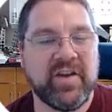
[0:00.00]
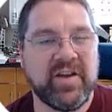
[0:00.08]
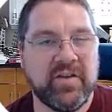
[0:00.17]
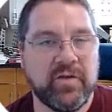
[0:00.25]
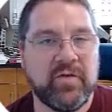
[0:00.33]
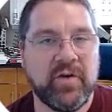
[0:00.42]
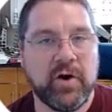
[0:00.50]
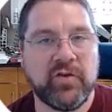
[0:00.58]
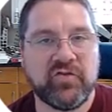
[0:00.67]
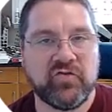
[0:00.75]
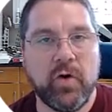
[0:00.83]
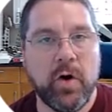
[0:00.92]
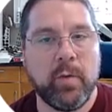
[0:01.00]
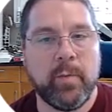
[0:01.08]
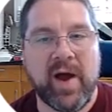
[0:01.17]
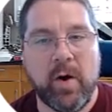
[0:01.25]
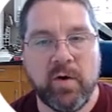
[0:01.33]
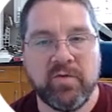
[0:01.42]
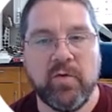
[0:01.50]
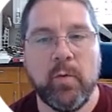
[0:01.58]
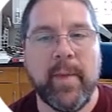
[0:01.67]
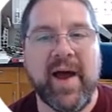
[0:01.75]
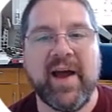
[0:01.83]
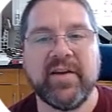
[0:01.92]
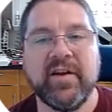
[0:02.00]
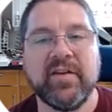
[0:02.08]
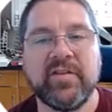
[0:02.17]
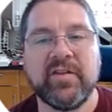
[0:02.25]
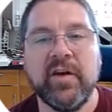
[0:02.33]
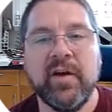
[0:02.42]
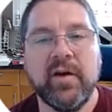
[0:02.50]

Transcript: like the very strong, powerful magnets.